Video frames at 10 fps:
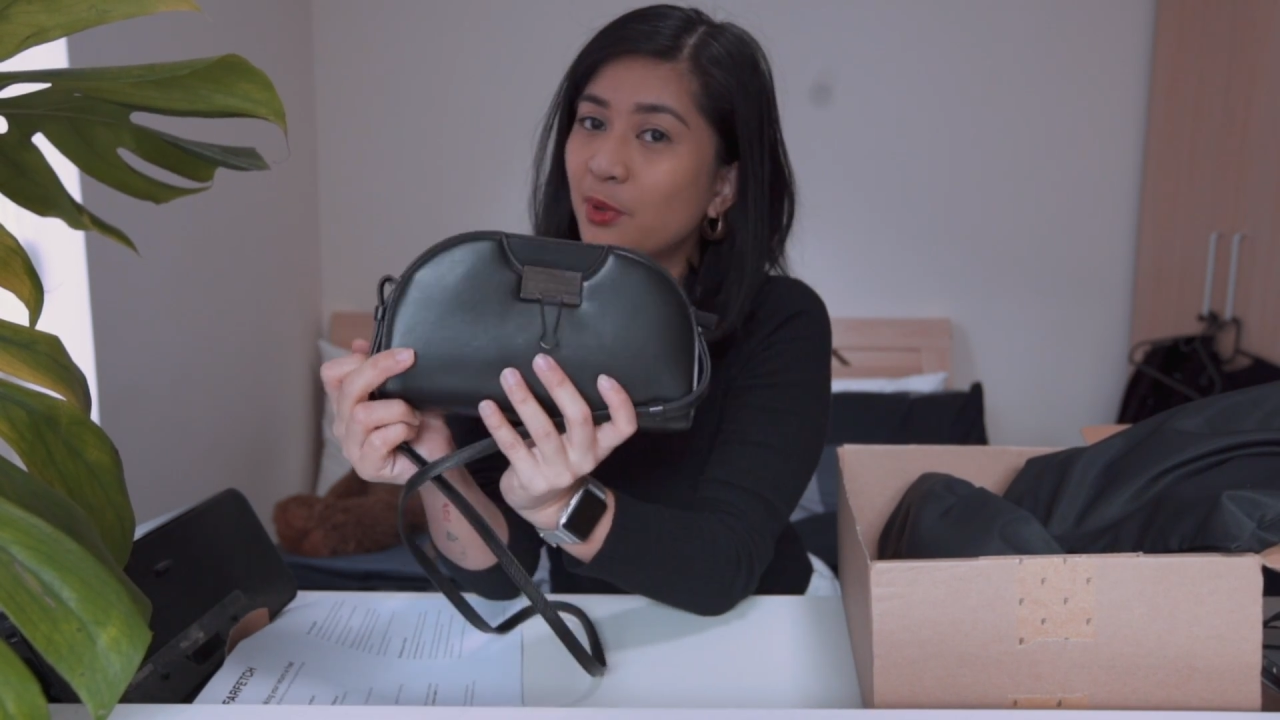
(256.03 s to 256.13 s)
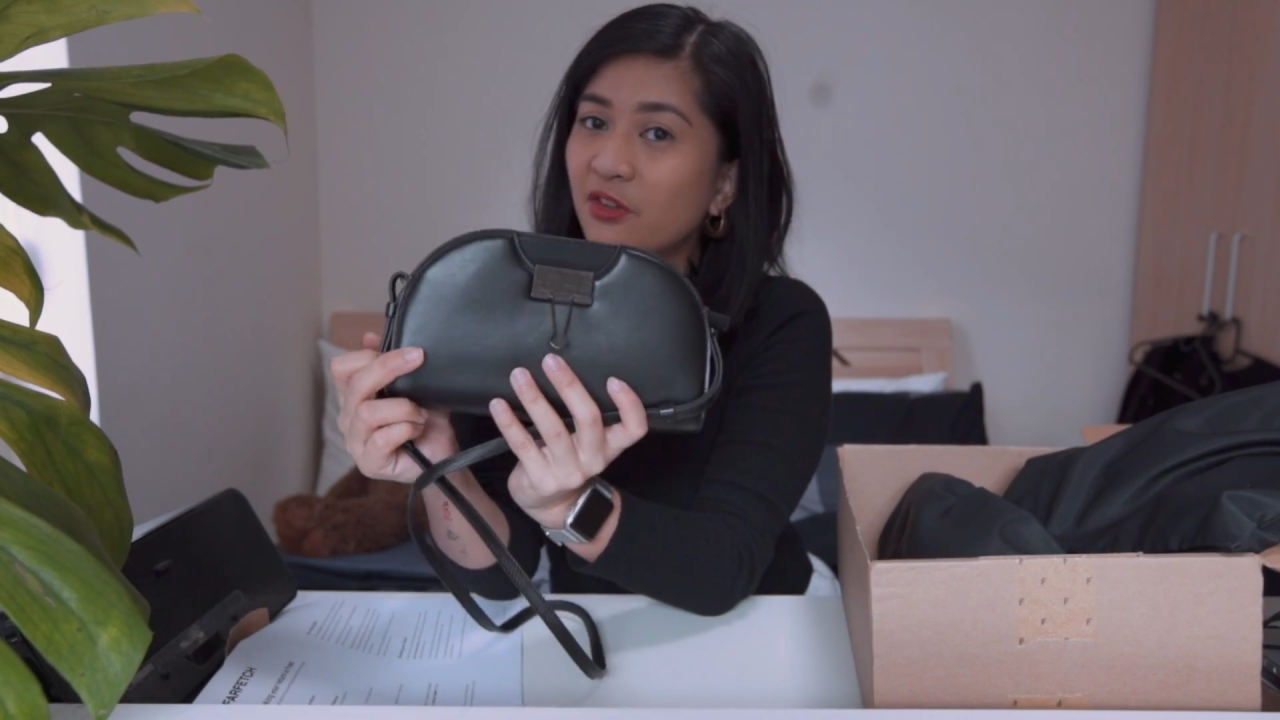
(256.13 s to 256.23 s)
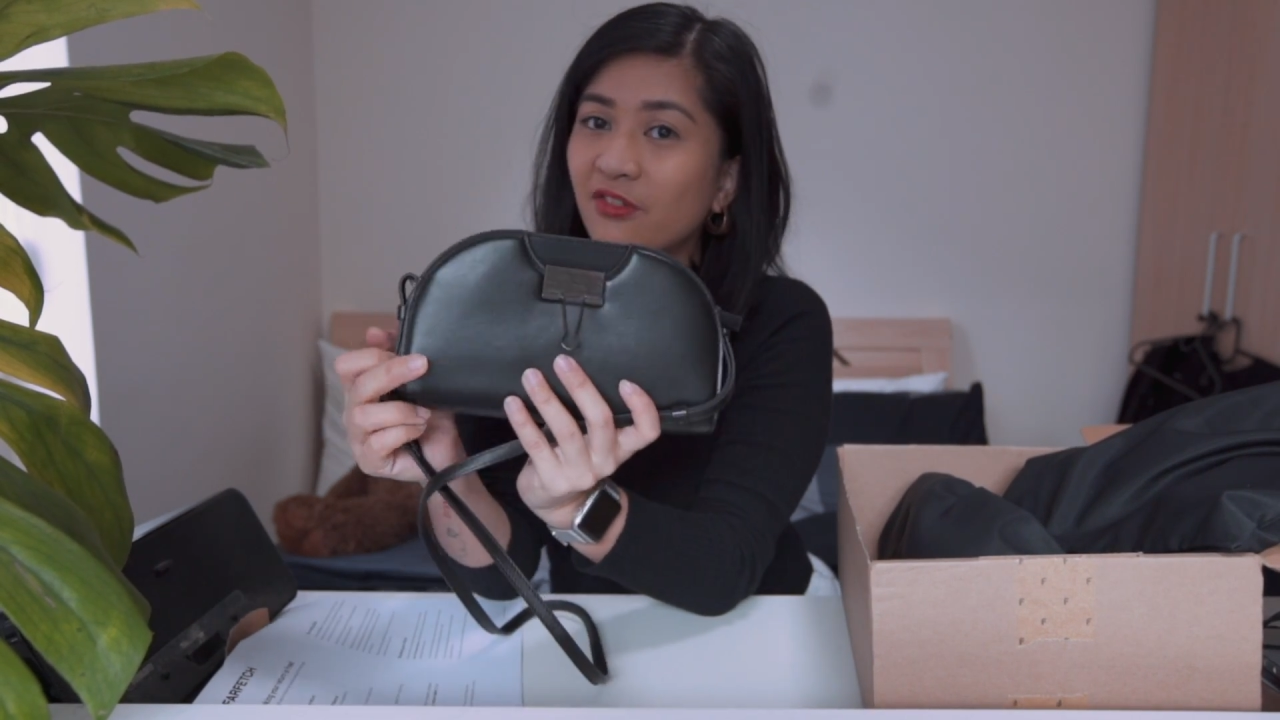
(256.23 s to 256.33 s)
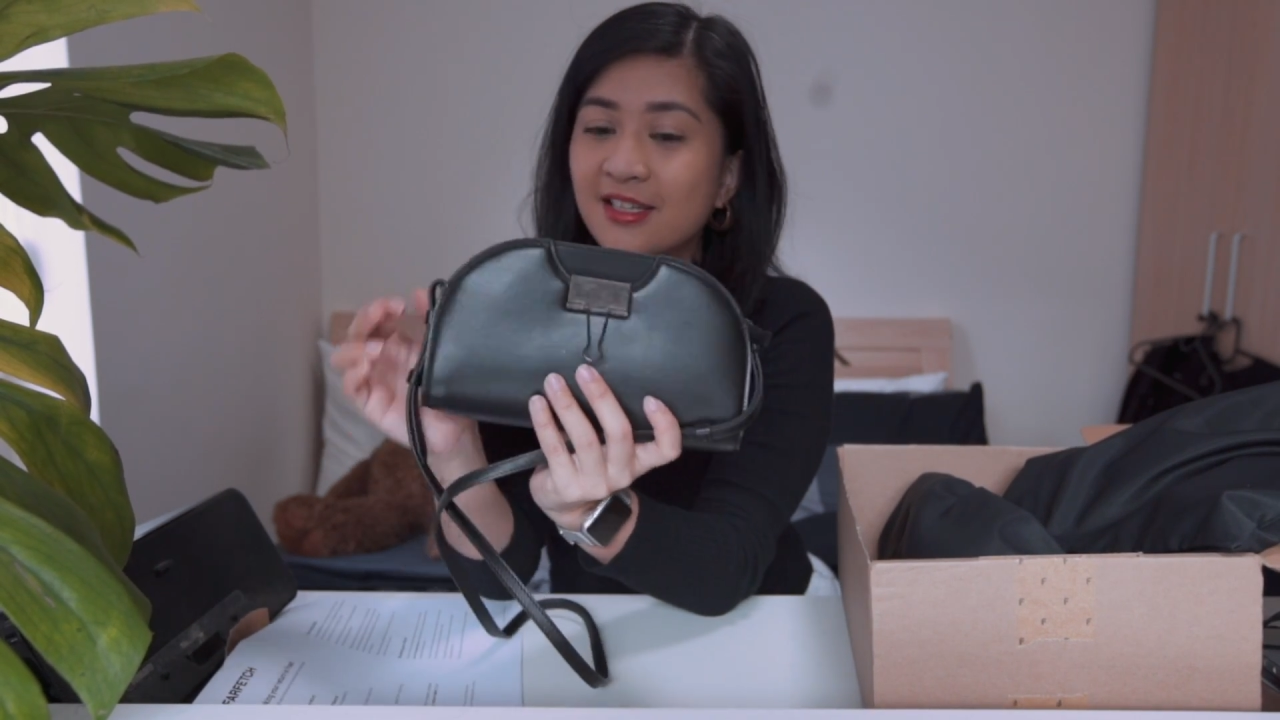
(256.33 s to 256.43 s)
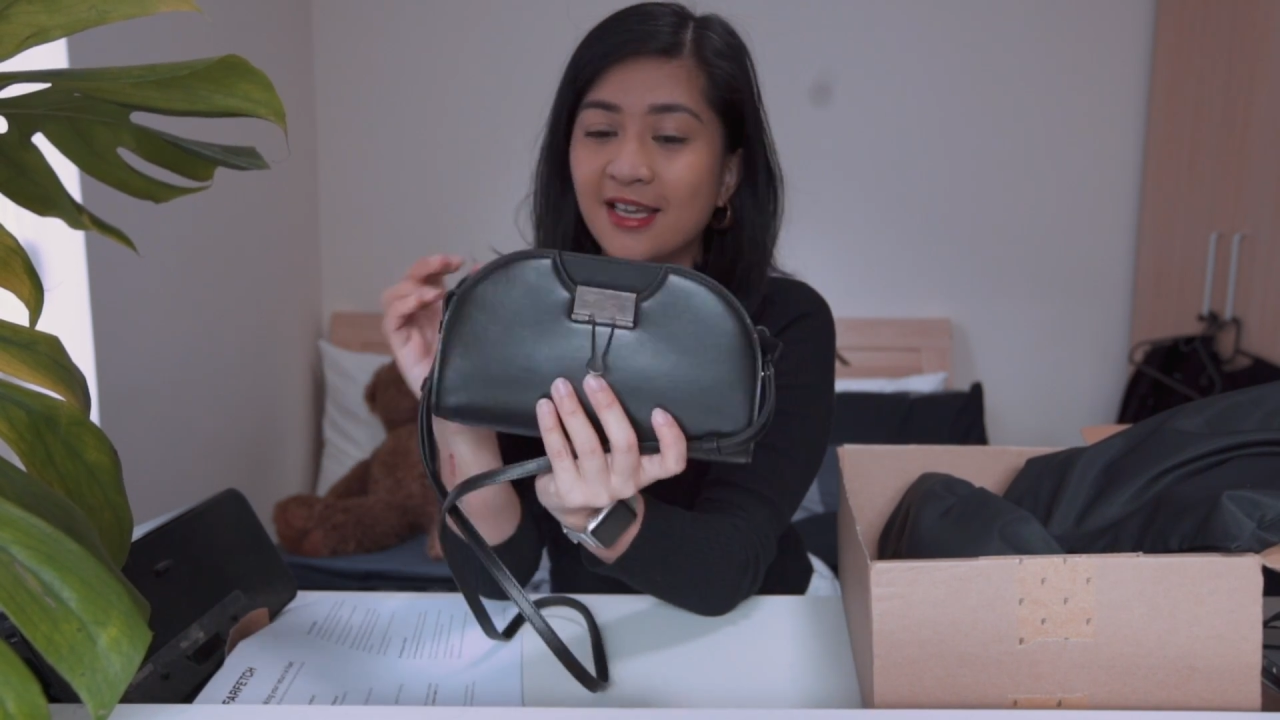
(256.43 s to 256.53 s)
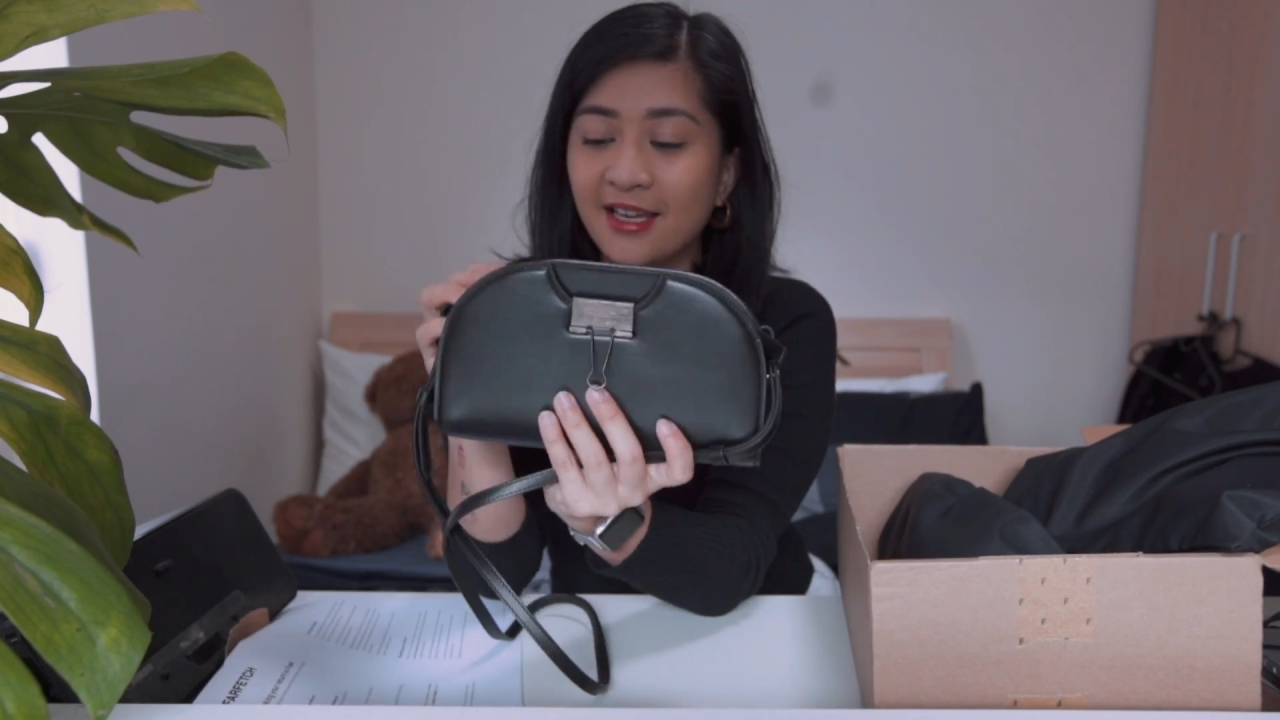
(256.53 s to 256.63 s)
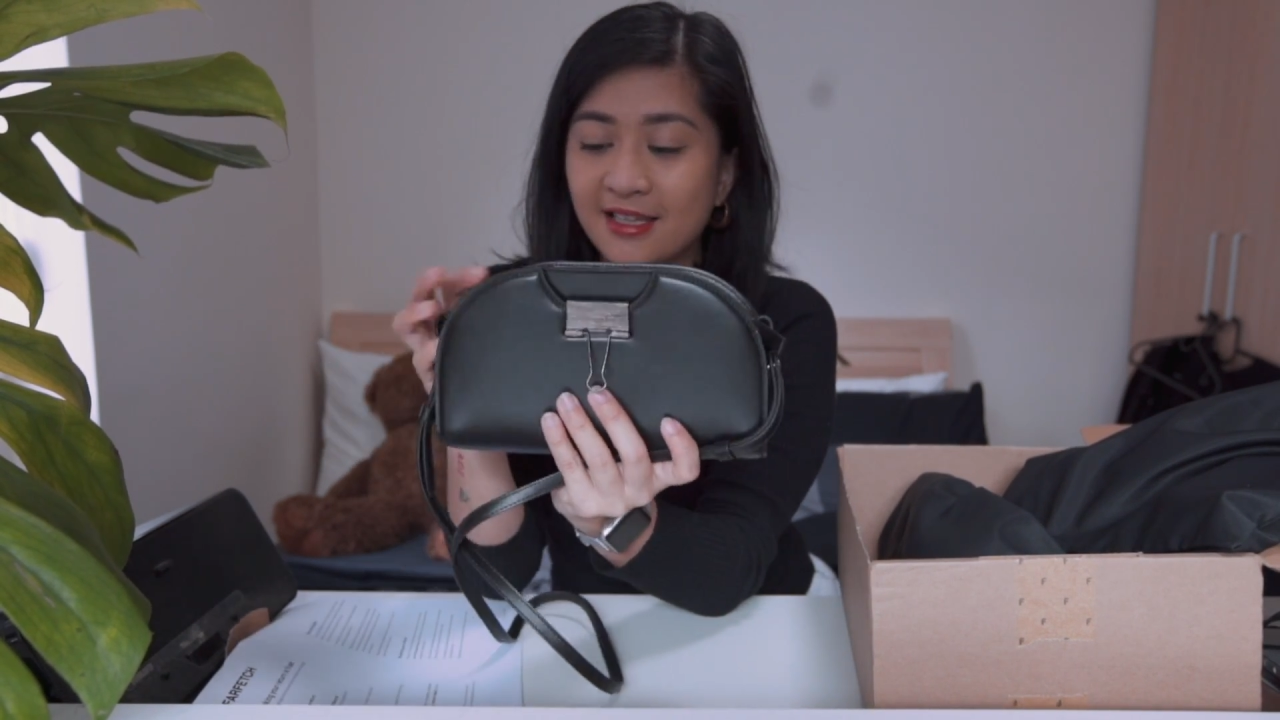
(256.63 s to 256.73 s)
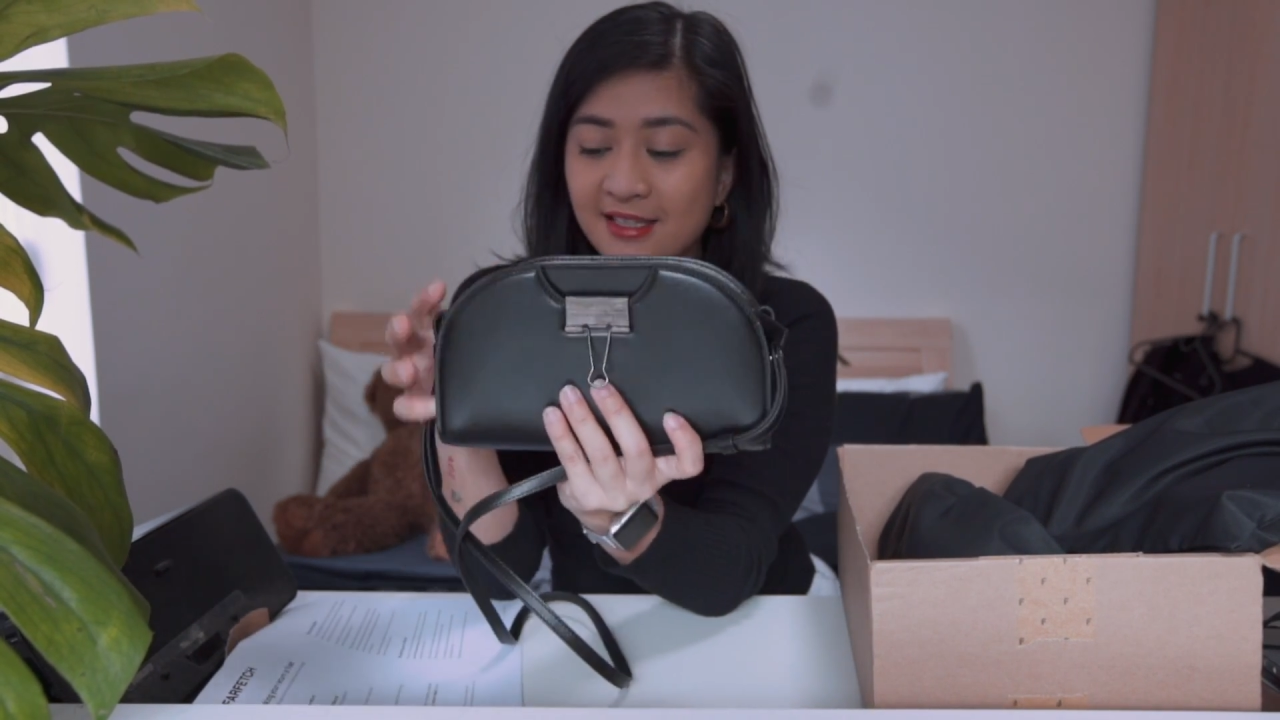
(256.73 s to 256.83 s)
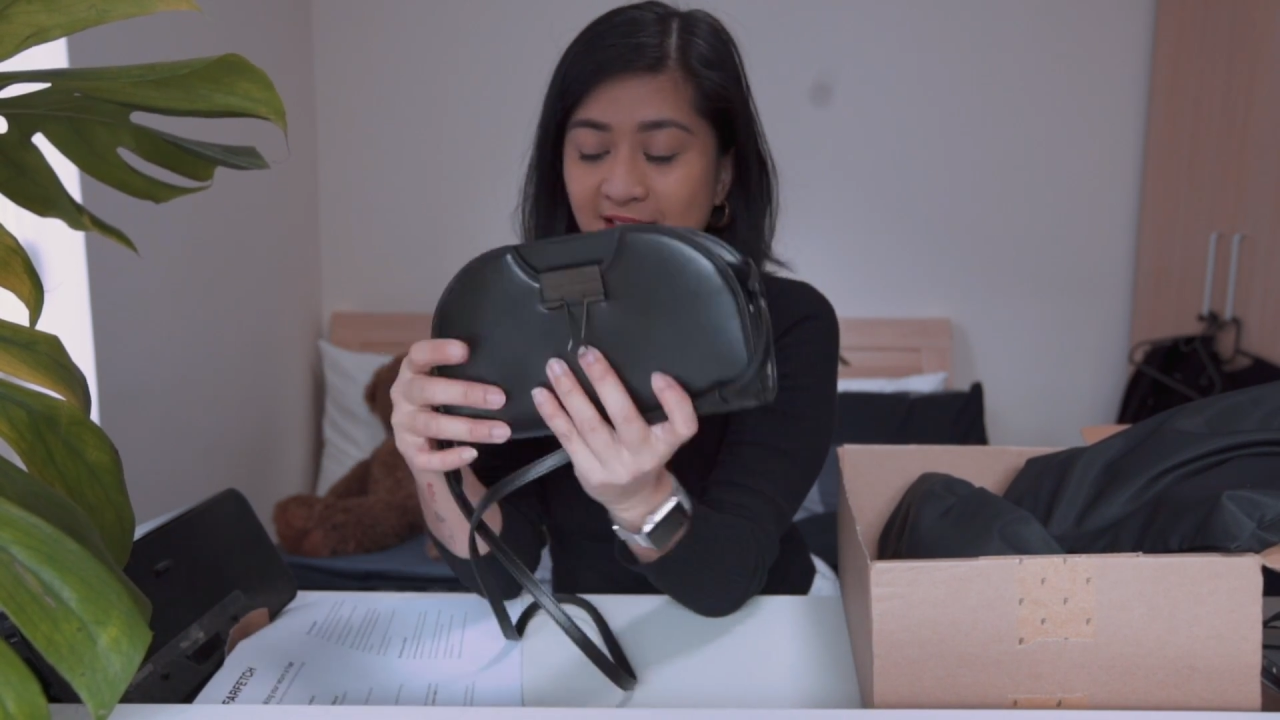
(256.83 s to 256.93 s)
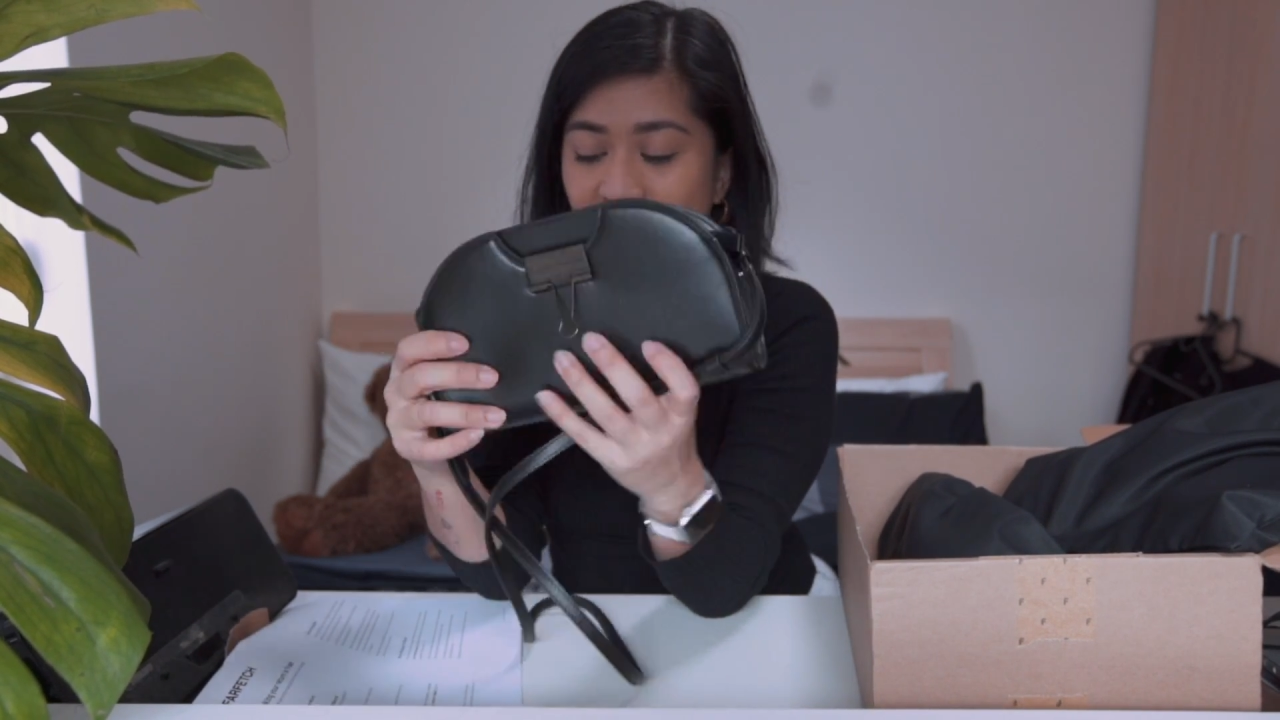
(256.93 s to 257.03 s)
perfect
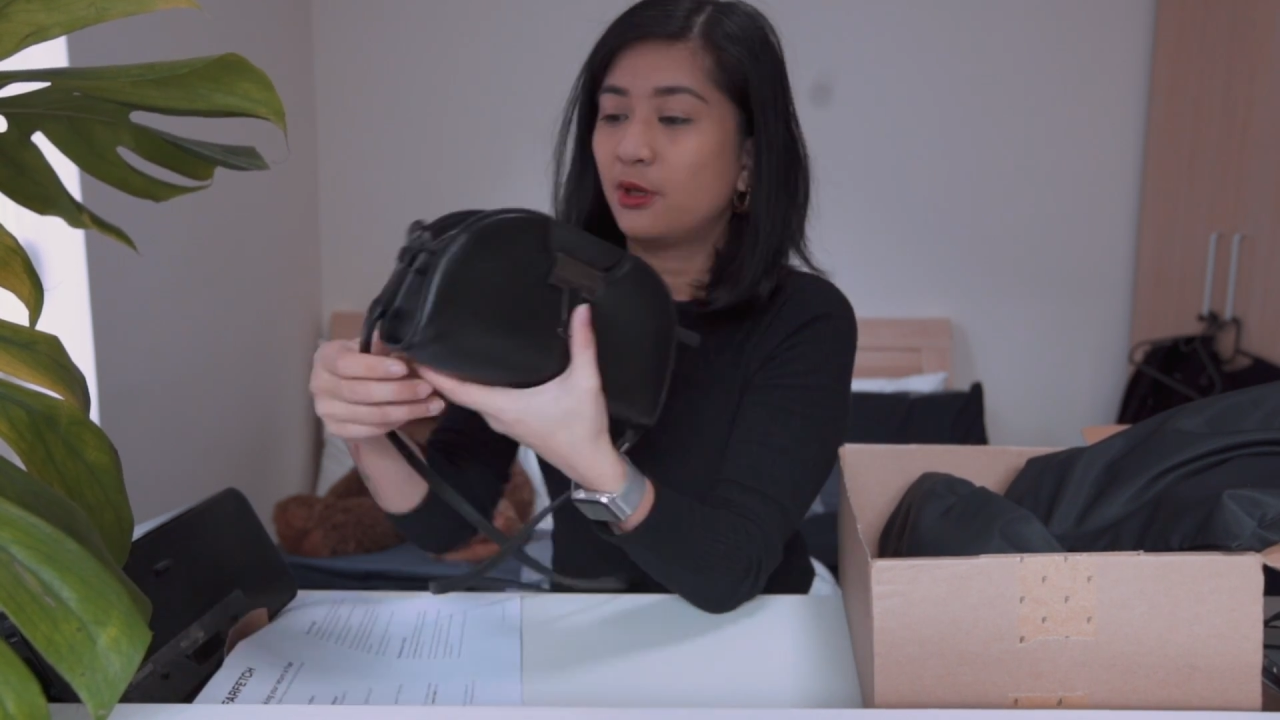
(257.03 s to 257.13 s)
size.